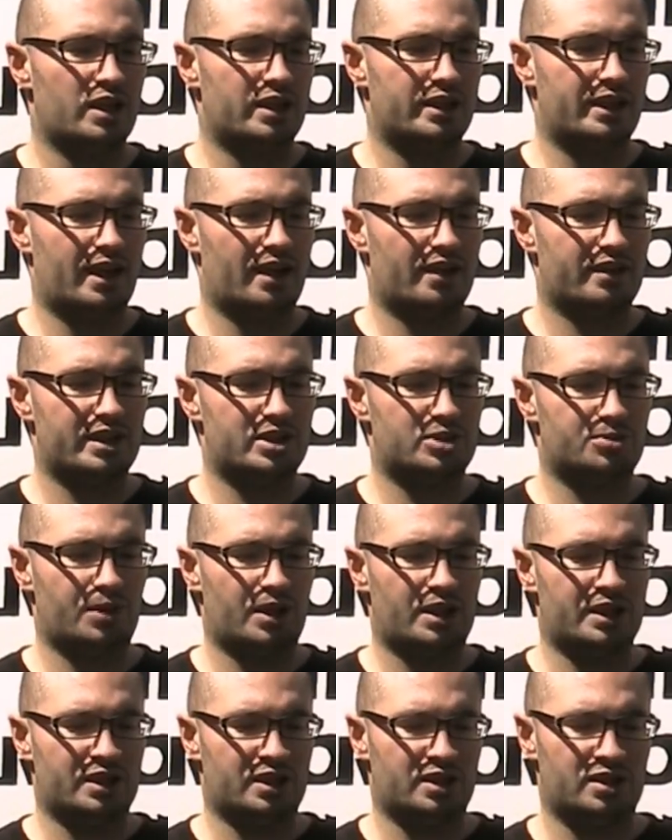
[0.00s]
Now this
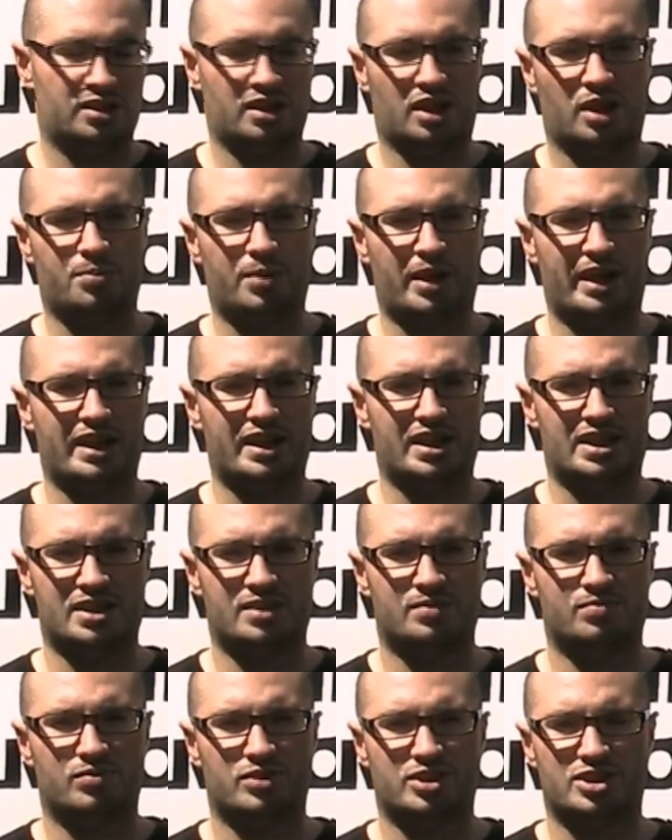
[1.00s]
one I paid
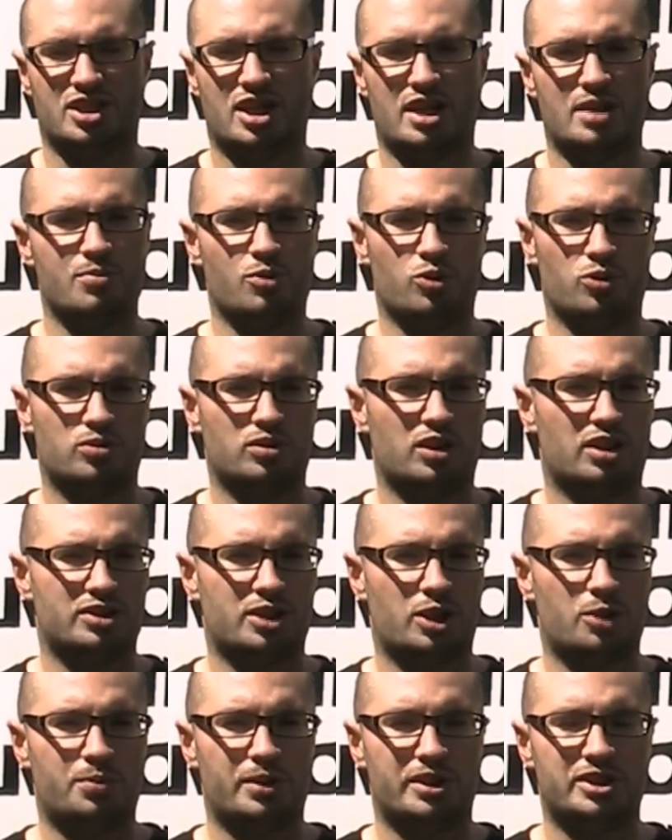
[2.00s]
slightly more than I was
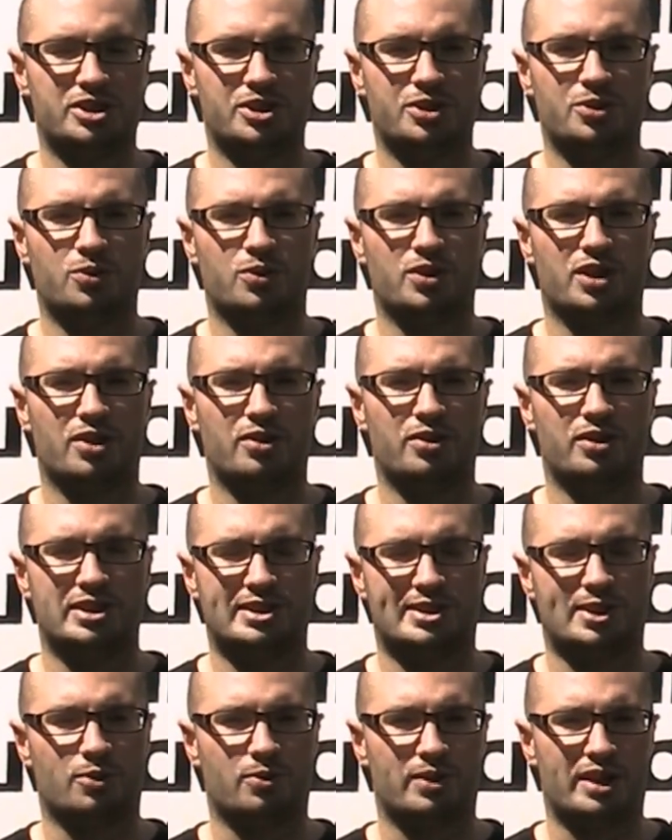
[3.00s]
hoping to, although
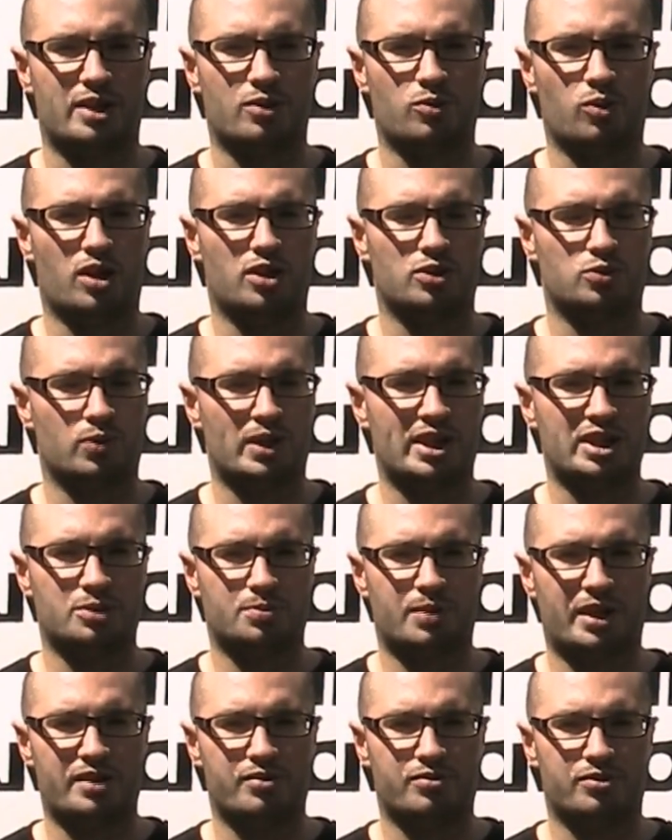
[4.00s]
still within what I was willing to
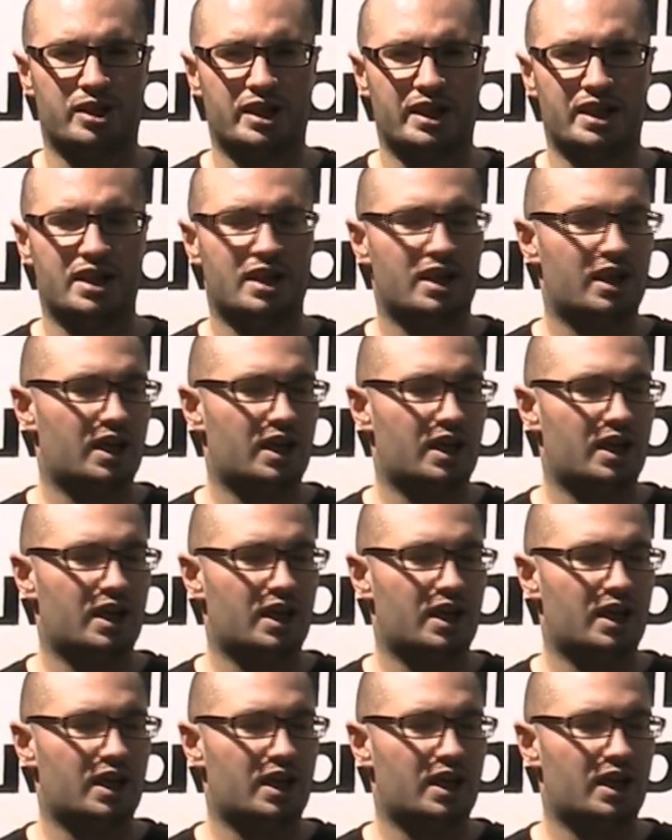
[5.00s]
pay for it.